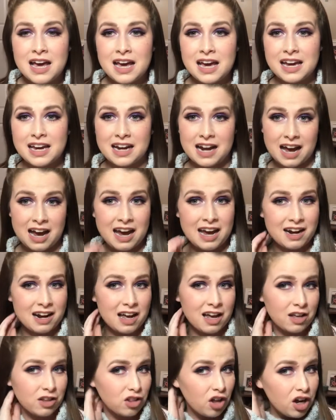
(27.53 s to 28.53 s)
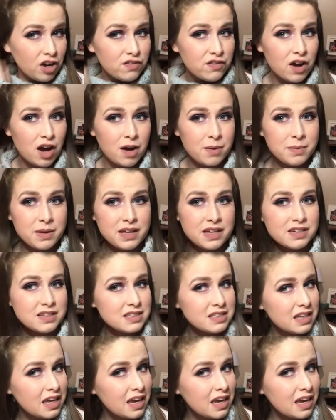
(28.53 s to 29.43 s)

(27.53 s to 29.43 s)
and I had a lot of comments,